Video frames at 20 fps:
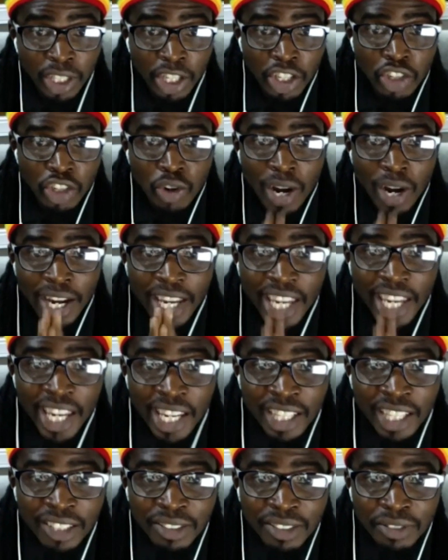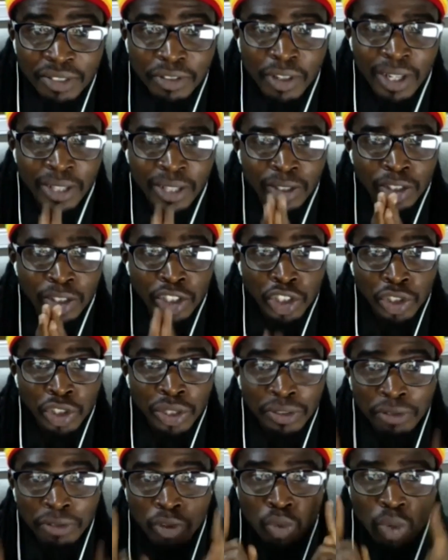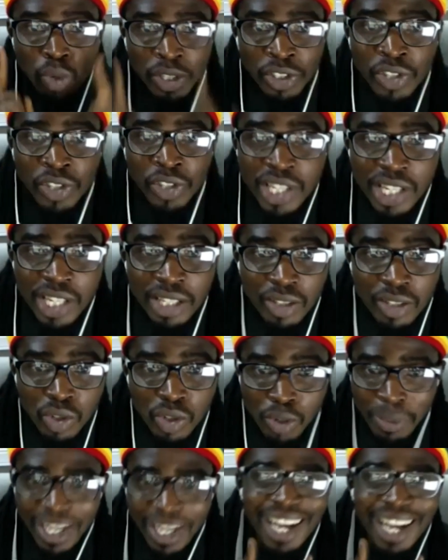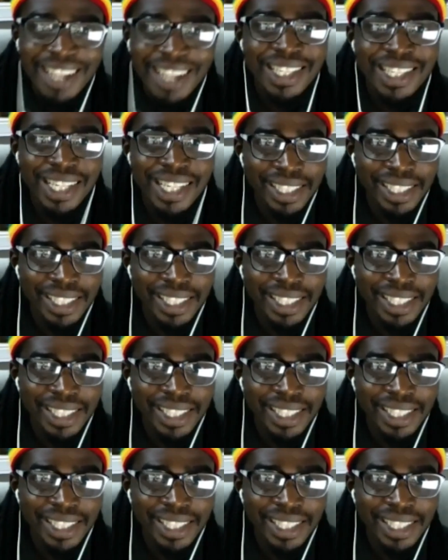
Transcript: you are in for an audition for one reason, to be casted.